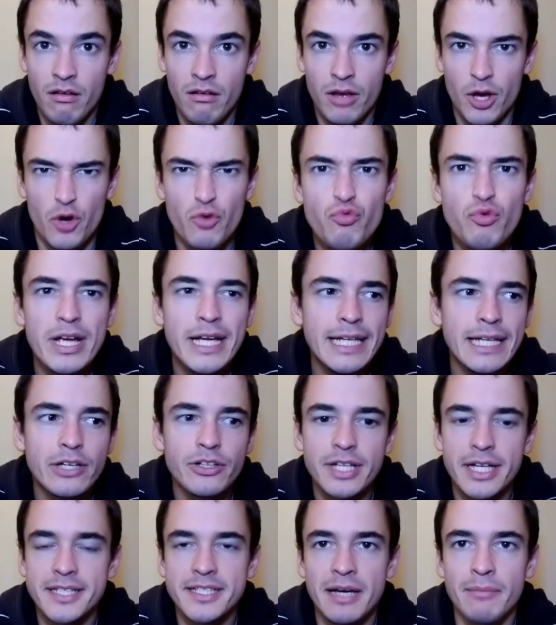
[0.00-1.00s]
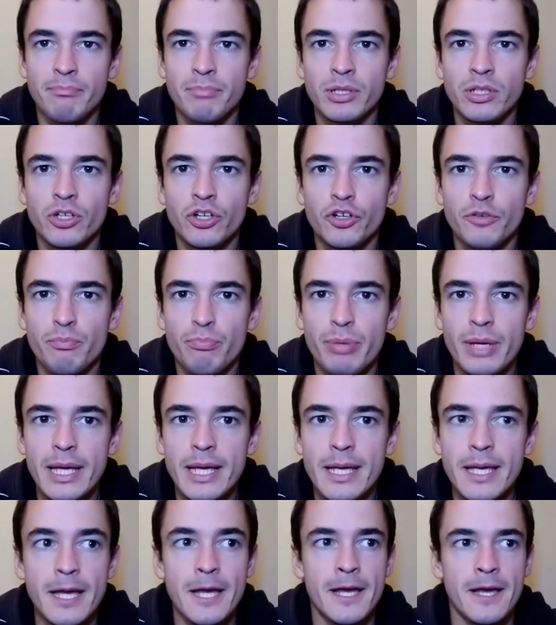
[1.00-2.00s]
A really good example could
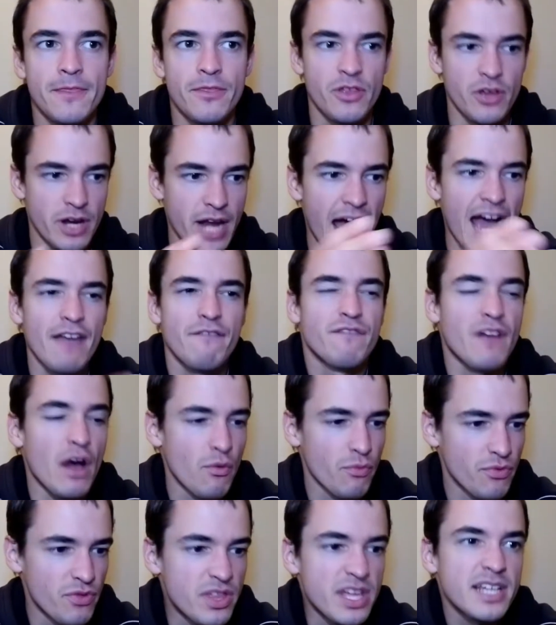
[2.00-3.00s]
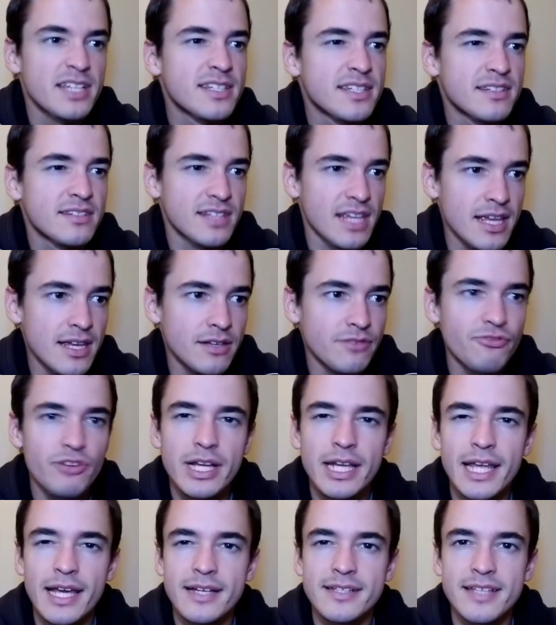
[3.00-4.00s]
be that I found this scene
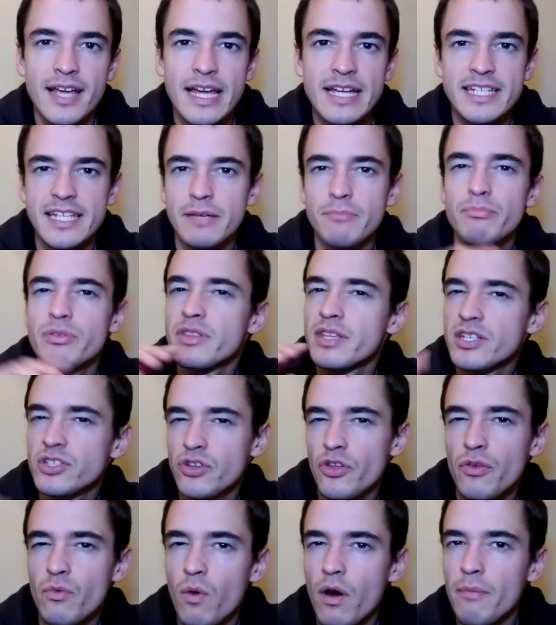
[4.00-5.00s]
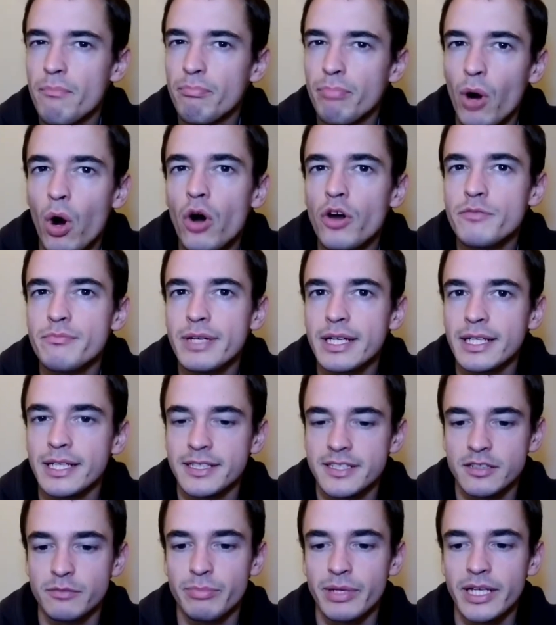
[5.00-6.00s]
really exciting, but this other one bored me a
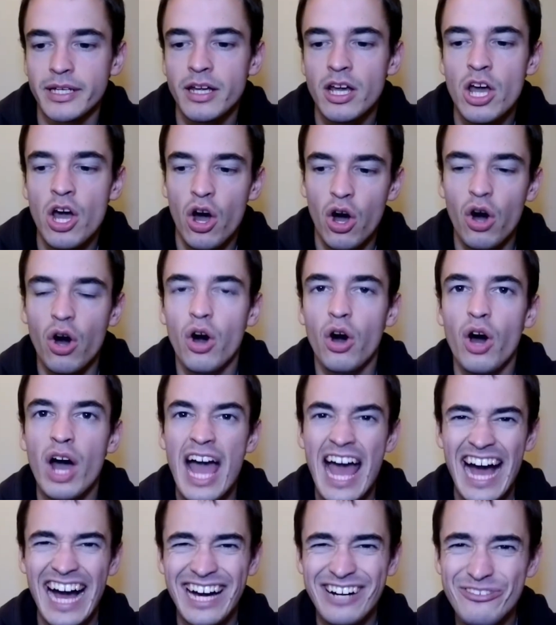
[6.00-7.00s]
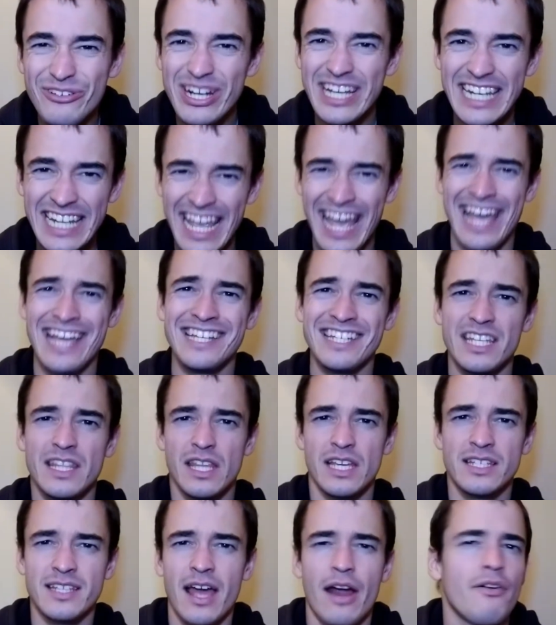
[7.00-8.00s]
little bit. Or I really hated
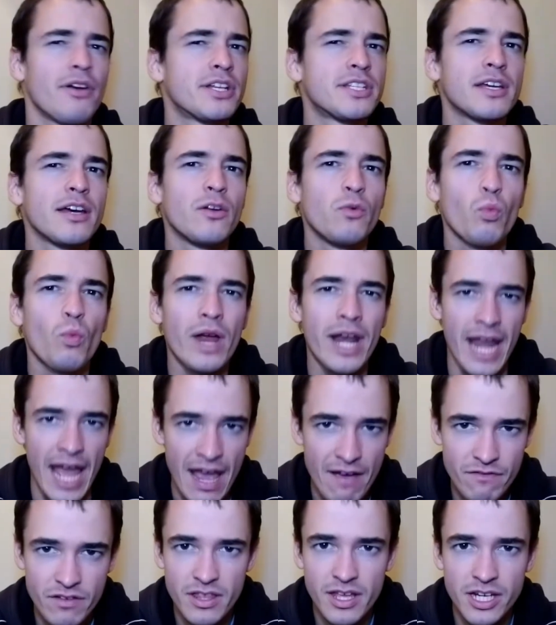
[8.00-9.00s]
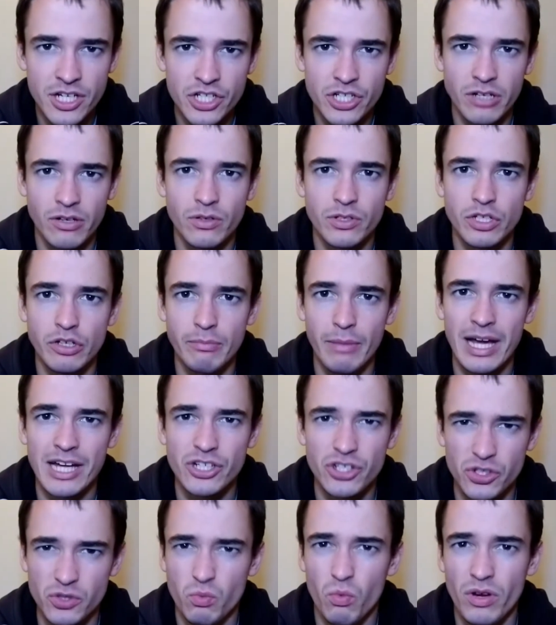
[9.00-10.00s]
this character, and whenever they showed up, I
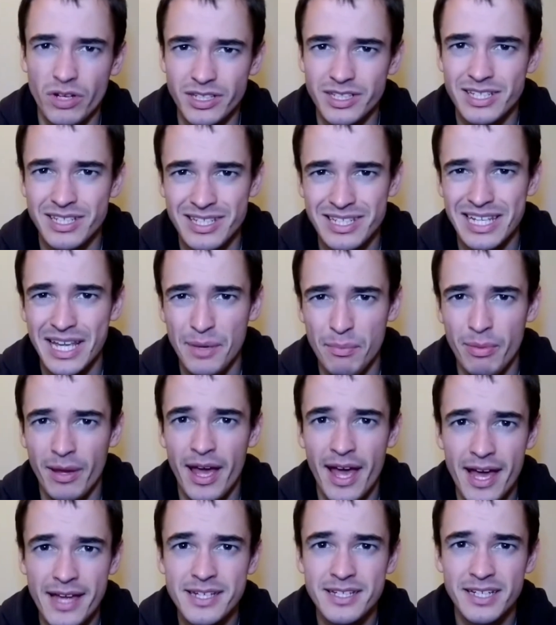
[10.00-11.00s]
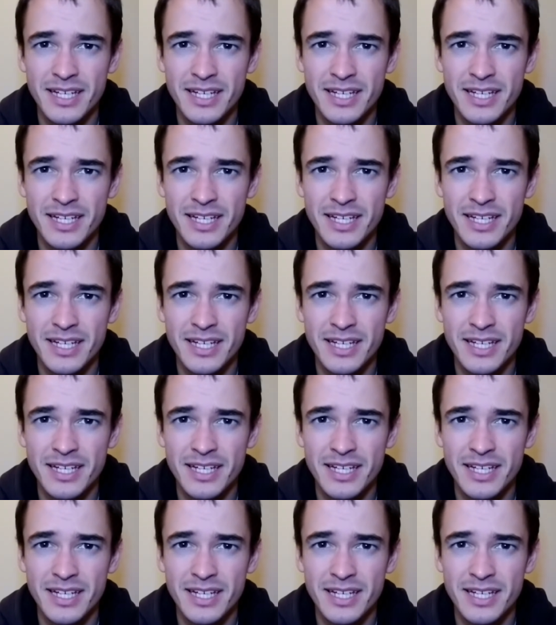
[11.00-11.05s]
just wanted to skip ahead.